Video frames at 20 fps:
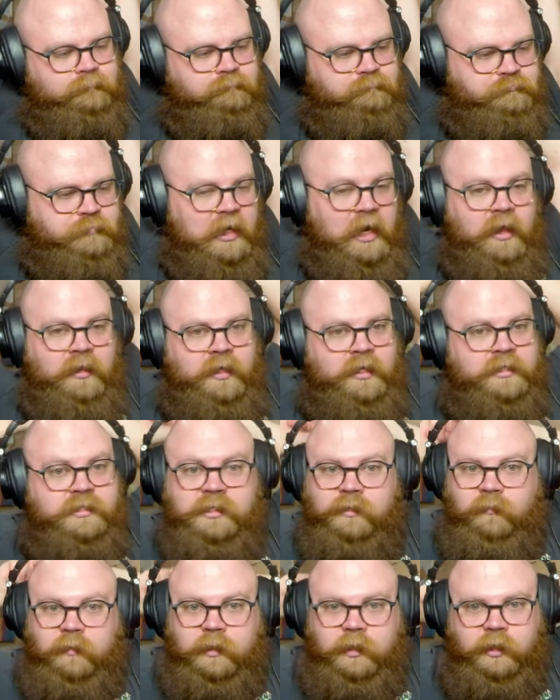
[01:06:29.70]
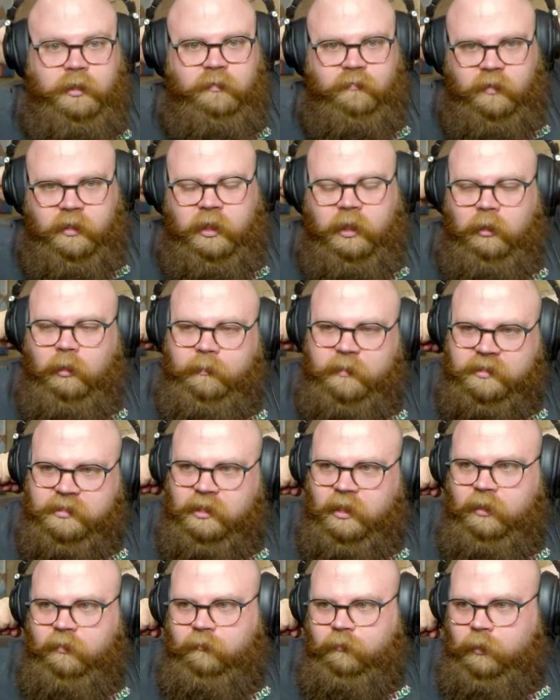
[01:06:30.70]
But I think it's a really good video. I'm
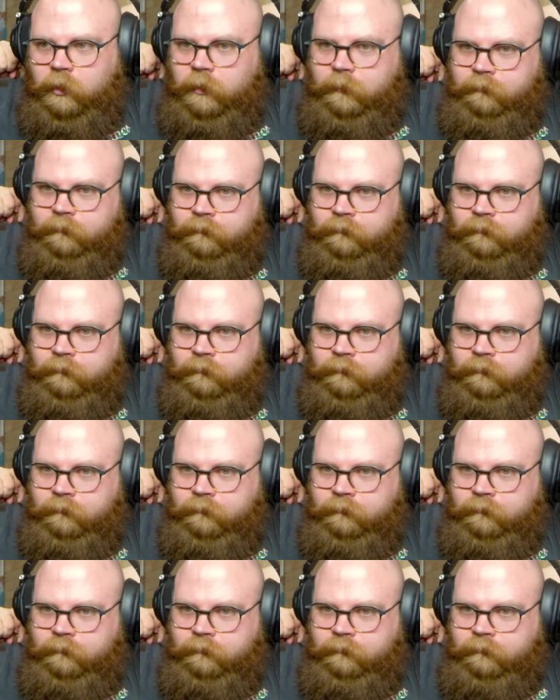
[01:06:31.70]
excited for it.